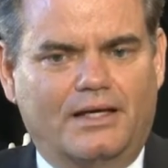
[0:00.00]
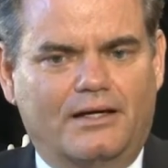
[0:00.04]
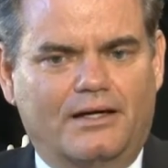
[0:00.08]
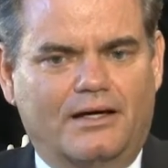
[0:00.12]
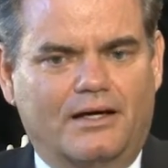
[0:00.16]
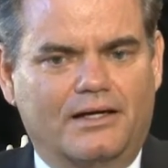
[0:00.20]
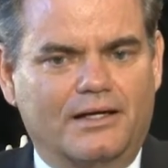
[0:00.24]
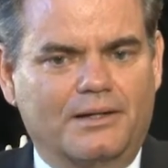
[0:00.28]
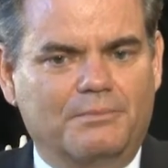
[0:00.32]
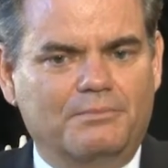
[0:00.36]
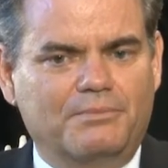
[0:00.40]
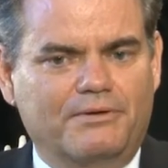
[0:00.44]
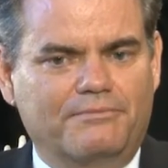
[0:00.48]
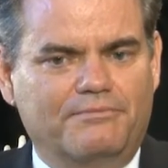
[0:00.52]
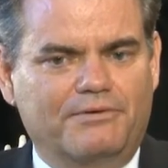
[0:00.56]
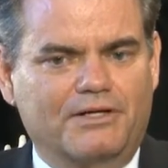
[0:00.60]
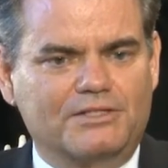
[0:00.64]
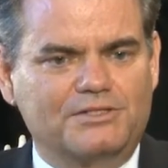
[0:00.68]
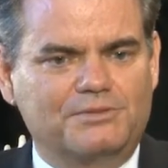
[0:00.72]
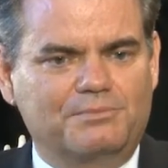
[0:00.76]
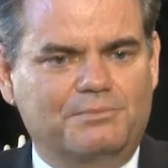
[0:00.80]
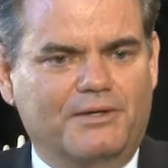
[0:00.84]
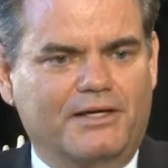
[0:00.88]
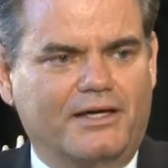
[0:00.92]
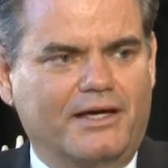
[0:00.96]
a number of us
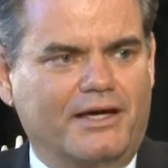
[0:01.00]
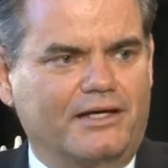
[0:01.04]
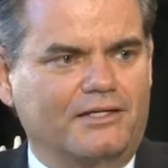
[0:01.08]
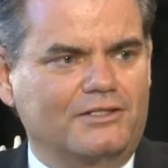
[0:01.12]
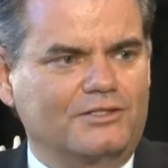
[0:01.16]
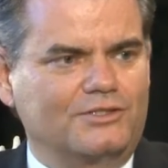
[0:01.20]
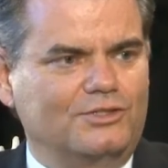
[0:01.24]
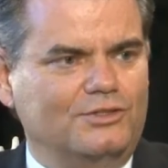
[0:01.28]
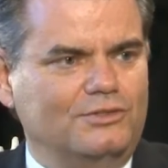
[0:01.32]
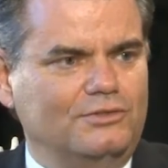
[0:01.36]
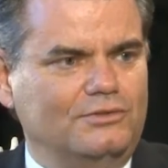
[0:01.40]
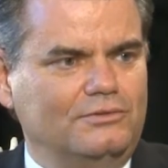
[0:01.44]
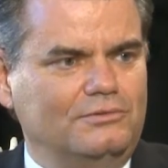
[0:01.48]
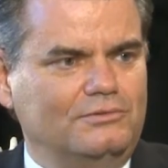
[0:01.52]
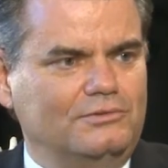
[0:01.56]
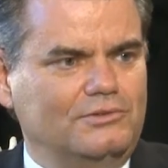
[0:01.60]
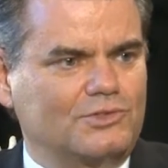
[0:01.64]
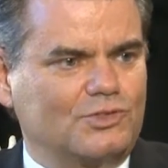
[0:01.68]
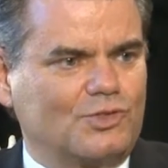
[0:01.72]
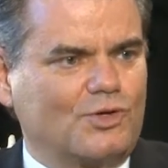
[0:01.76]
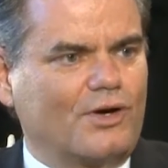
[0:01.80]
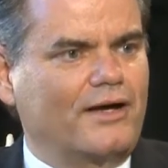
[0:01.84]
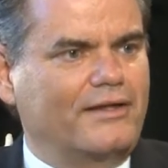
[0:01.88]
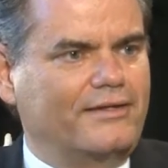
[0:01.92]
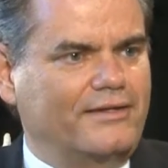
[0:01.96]
began to
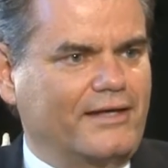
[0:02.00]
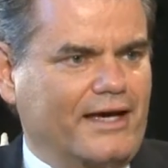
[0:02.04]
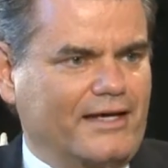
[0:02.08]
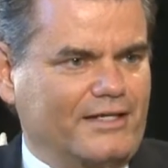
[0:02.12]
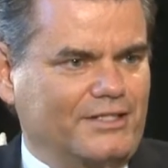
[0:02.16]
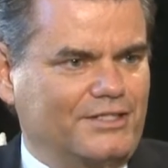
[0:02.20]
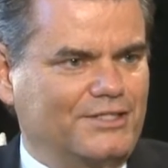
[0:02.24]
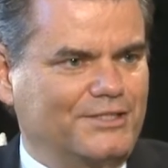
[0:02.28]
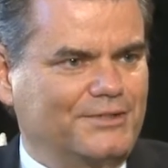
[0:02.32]
try that